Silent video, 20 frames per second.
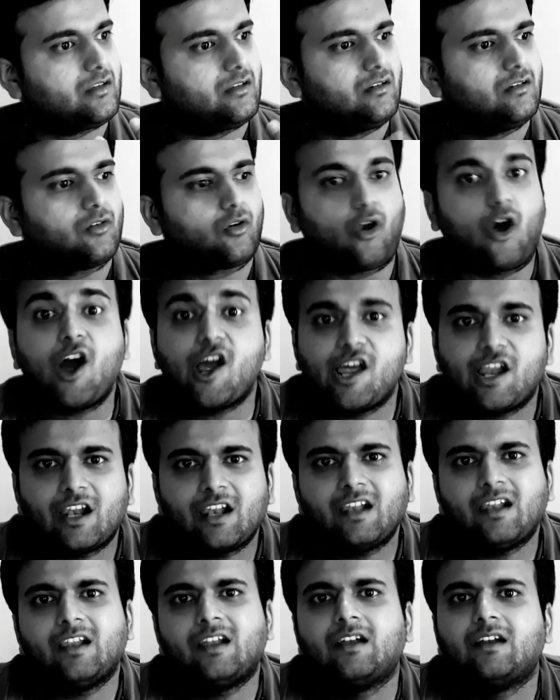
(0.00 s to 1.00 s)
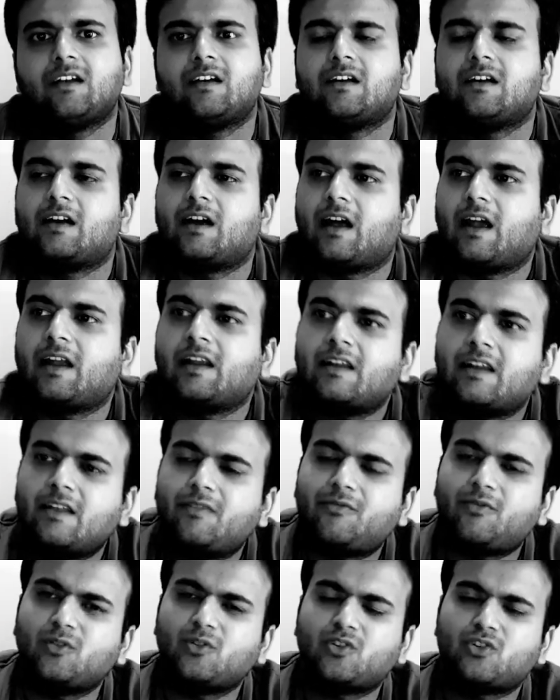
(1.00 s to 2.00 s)
royal, and
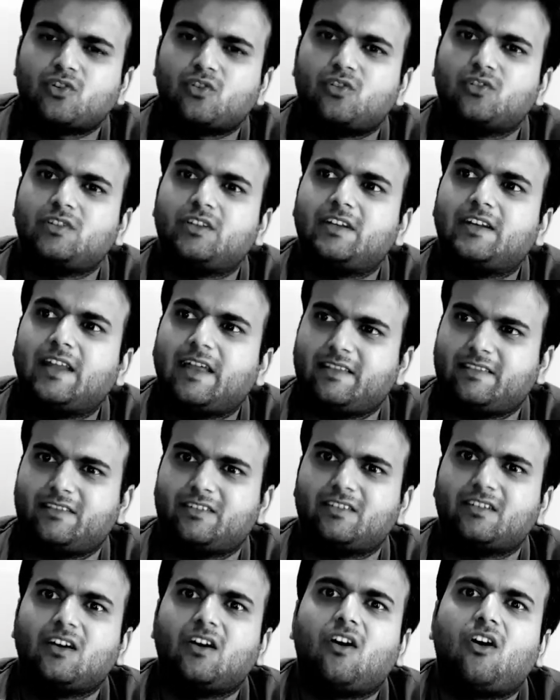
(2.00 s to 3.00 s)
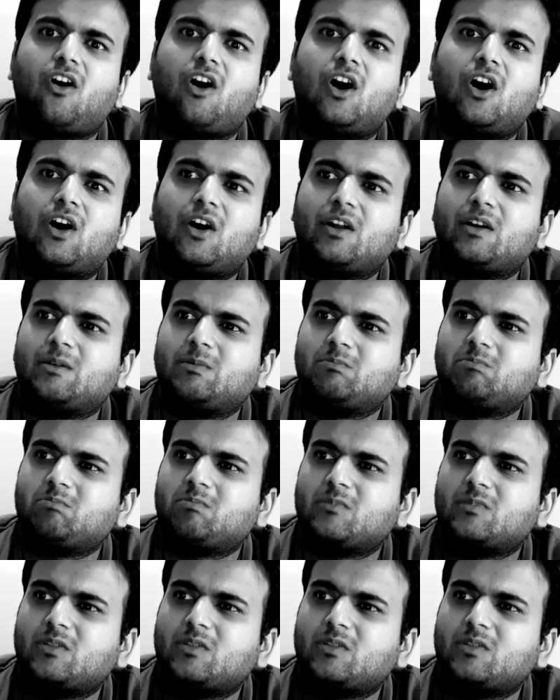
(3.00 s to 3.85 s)
if you show the death or